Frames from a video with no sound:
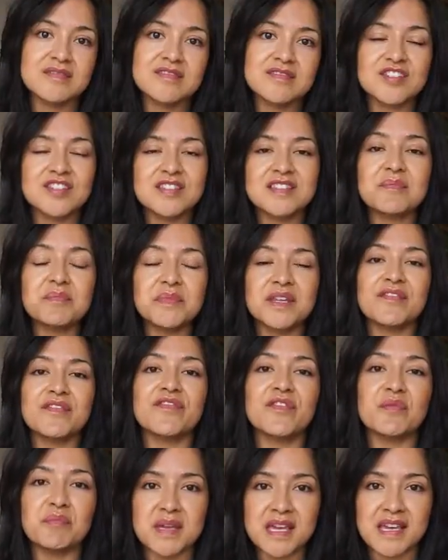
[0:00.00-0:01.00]
Just something
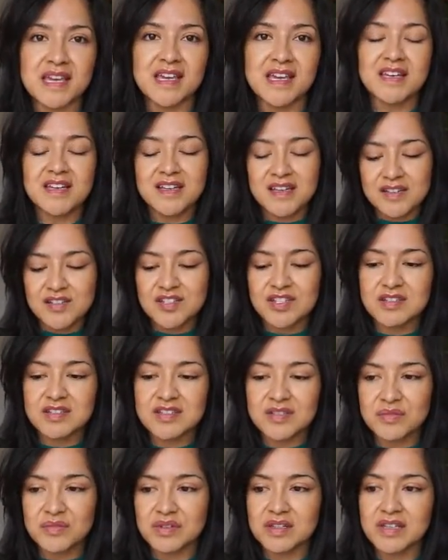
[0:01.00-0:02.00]
for me, just
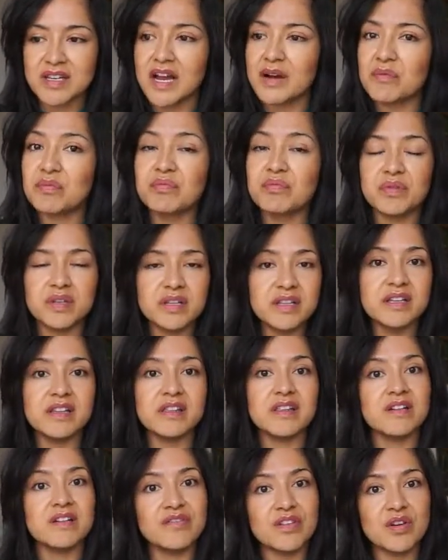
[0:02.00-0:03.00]
to really, I really
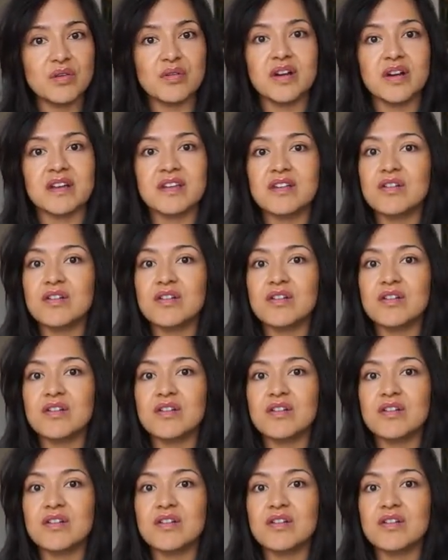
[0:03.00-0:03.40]
love yoga.